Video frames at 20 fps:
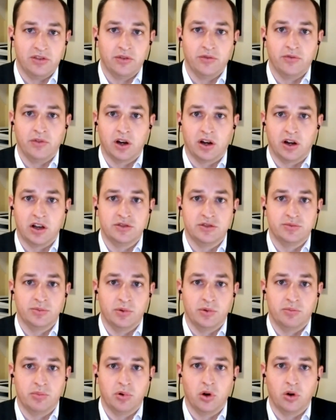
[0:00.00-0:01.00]
some of our
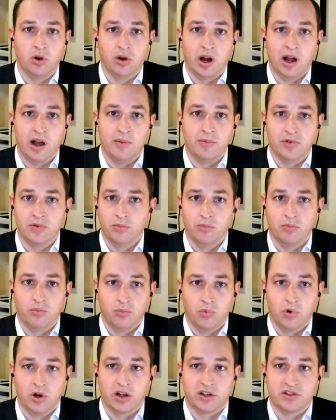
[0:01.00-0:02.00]
customer programs, and
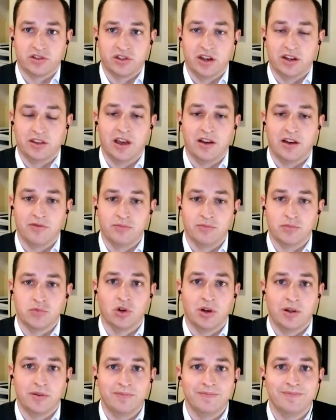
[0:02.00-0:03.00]
we're excited to have him
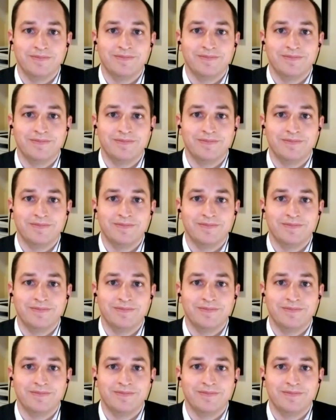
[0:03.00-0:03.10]
join.